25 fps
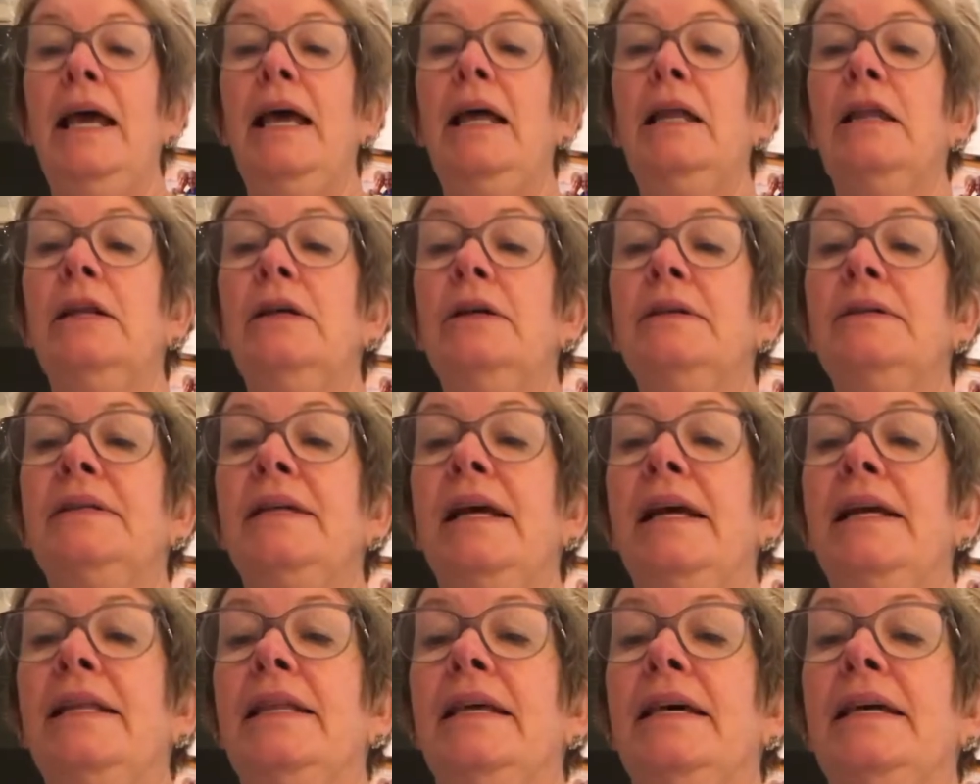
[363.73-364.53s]
it
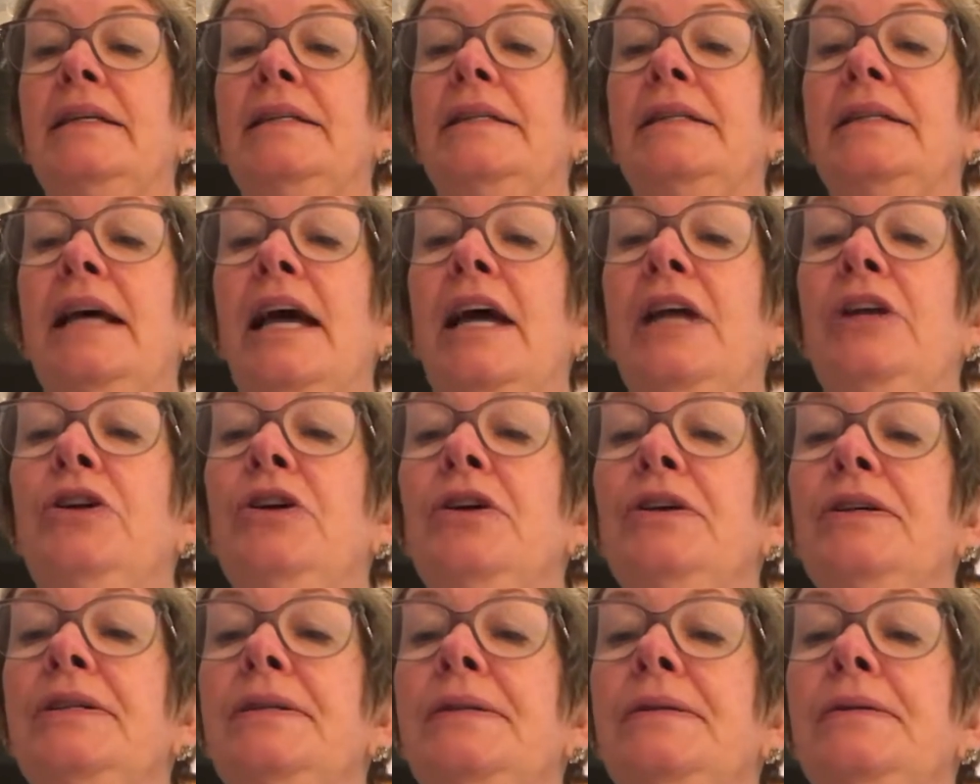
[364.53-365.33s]
looks like this, and
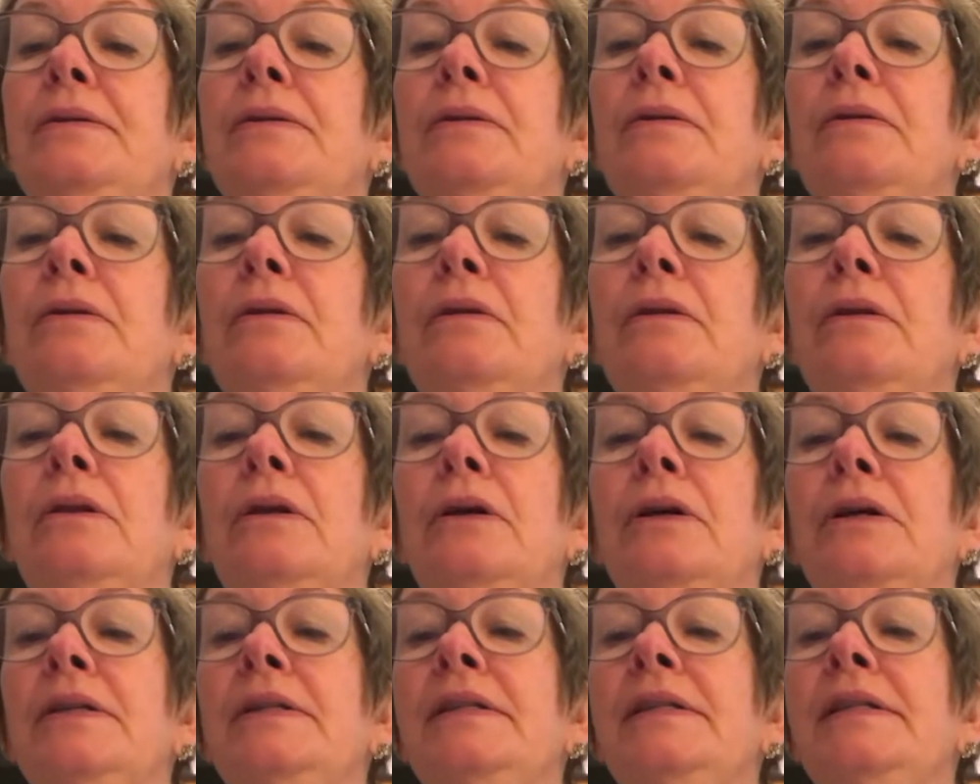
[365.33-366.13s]
yours
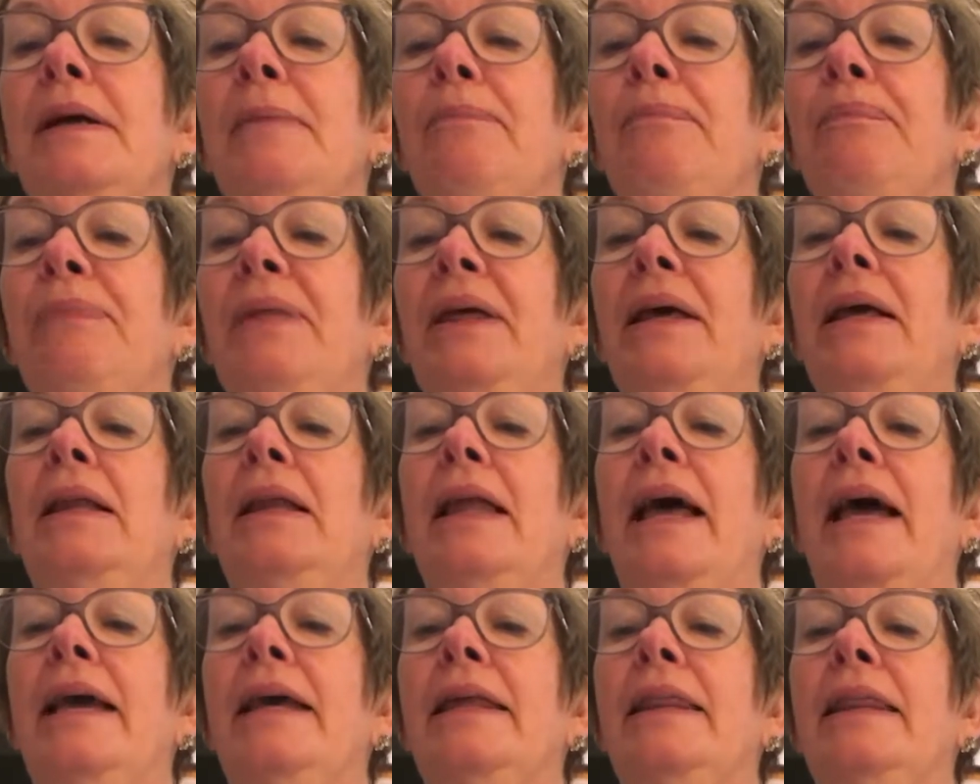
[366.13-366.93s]
looks something
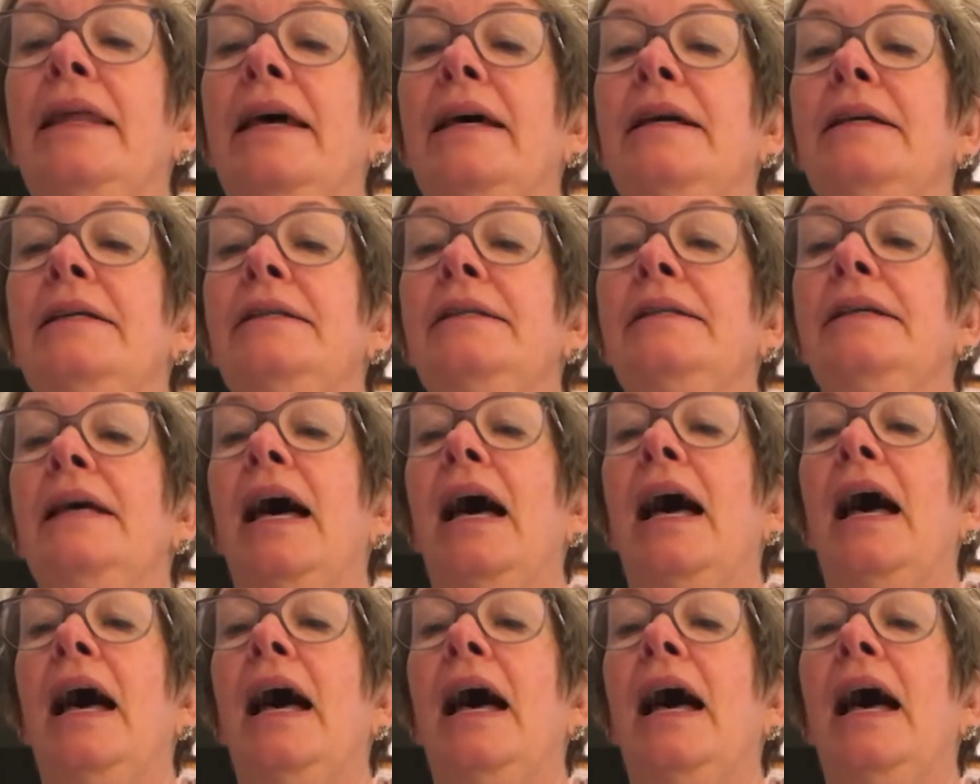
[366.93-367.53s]
like this.